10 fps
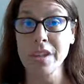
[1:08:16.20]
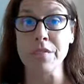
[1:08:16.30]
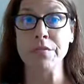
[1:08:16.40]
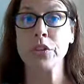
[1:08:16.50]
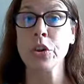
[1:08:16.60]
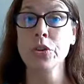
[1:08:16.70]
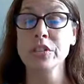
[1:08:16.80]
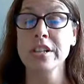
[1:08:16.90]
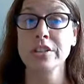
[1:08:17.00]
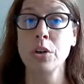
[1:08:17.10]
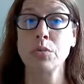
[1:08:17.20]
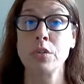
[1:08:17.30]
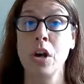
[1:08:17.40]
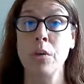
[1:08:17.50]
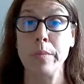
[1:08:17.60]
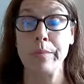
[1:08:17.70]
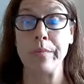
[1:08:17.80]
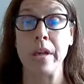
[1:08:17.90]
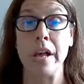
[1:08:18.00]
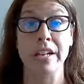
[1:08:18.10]
For those that don't know,
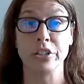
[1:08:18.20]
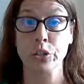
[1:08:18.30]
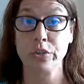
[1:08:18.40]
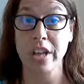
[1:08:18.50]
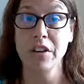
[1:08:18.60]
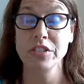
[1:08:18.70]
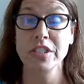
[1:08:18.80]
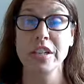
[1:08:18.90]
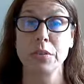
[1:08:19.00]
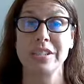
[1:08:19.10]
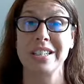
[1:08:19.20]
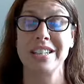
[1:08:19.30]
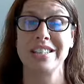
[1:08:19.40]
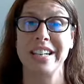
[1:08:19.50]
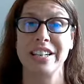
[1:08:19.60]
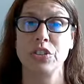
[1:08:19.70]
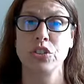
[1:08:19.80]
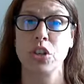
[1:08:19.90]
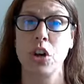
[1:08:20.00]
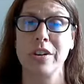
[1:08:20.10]
in 2000 I was in a dangerous
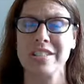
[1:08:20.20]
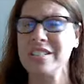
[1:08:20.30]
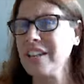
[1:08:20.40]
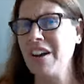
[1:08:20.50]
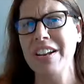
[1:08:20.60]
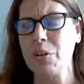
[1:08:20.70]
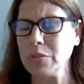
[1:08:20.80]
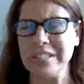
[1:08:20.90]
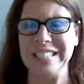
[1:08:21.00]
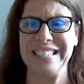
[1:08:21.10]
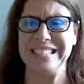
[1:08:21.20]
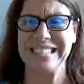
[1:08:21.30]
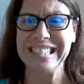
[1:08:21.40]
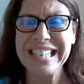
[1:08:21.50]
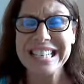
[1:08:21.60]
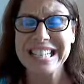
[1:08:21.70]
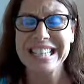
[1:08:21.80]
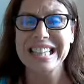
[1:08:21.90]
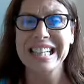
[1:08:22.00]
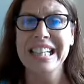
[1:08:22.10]
car accident. Now I don't didn't see
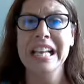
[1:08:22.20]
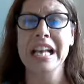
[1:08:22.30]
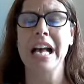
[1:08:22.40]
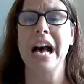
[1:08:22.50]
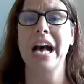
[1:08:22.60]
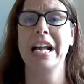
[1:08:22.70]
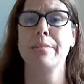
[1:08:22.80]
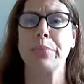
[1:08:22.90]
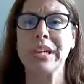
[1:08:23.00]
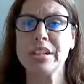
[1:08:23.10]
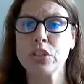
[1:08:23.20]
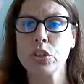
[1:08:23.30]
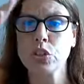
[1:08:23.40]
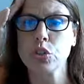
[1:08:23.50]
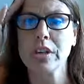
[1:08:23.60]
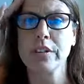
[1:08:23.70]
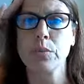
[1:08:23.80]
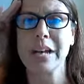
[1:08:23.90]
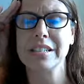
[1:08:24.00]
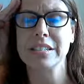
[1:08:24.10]
anything. I had brain surgery on the
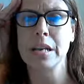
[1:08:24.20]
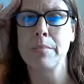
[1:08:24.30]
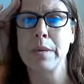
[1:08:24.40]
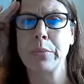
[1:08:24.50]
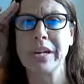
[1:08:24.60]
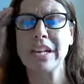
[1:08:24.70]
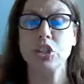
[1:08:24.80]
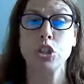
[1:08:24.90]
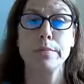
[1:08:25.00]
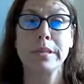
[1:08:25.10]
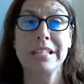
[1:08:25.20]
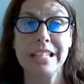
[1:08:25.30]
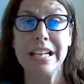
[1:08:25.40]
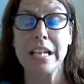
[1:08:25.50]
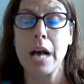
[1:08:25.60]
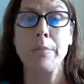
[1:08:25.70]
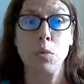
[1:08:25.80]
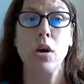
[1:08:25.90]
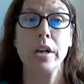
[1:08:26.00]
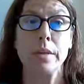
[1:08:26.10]
right side of my brain. I shouldn't have been dead. I'm a
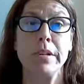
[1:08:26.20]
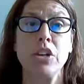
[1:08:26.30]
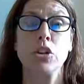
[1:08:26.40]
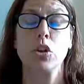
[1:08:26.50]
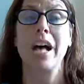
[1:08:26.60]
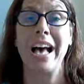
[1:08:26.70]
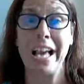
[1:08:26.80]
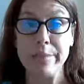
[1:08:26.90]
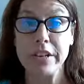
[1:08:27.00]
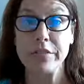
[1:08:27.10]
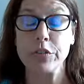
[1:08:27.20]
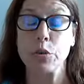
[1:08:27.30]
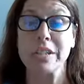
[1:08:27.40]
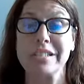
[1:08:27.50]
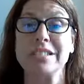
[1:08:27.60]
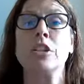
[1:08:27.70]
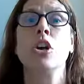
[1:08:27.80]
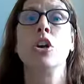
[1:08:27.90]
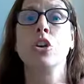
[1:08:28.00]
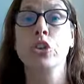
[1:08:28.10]
walking miracle. I'm here for a reason.
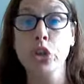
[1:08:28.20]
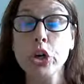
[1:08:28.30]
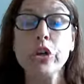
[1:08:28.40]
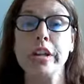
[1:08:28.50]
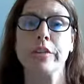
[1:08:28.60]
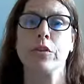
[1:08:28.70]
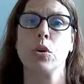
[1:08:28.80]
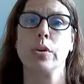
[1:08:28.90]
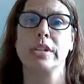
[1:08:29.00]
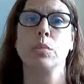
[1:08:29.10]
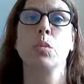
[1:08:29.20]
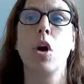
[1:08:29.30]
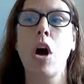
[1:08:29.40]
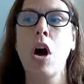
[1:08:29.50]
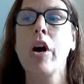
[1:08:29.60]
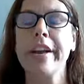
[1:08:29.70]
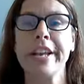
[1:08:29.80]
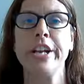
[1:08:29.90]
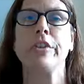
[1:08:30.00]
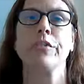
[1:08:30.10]
You're here for a reason. We're all
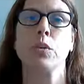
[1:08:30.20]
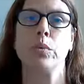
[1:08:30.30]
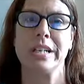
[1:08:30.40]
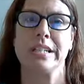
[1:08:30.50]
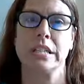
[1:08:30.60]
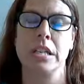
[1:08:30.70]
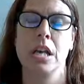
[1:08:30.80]
here for a reason.